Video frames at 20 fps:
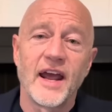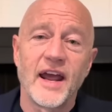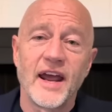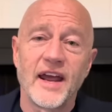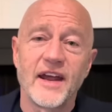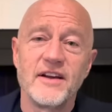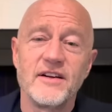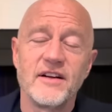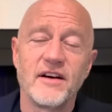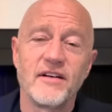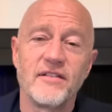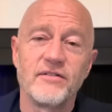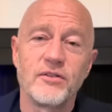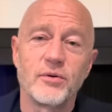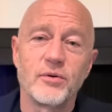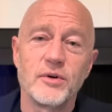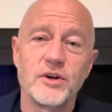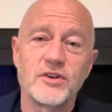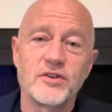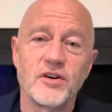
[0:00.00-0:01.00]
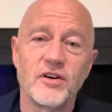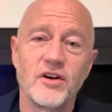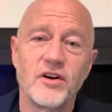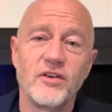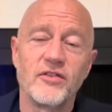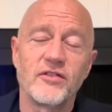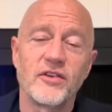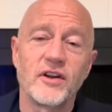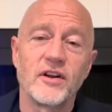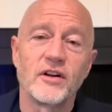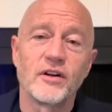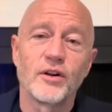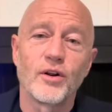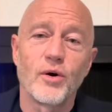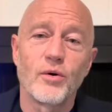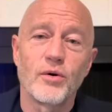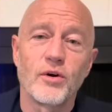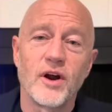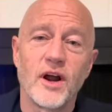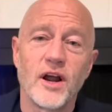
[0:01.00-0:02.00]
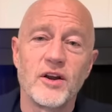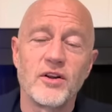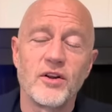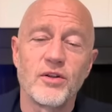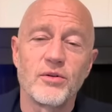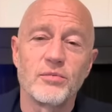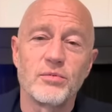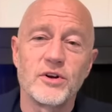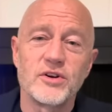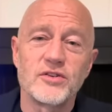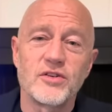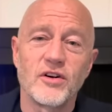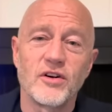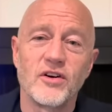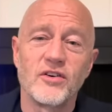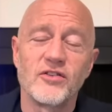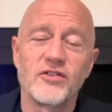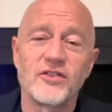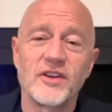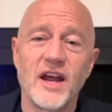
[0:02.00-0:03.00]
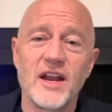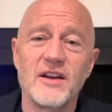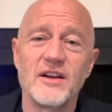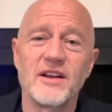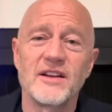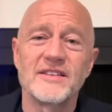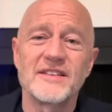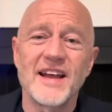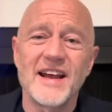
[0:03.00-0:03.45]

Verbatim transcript: end of the returns and the lower end of the returns tend,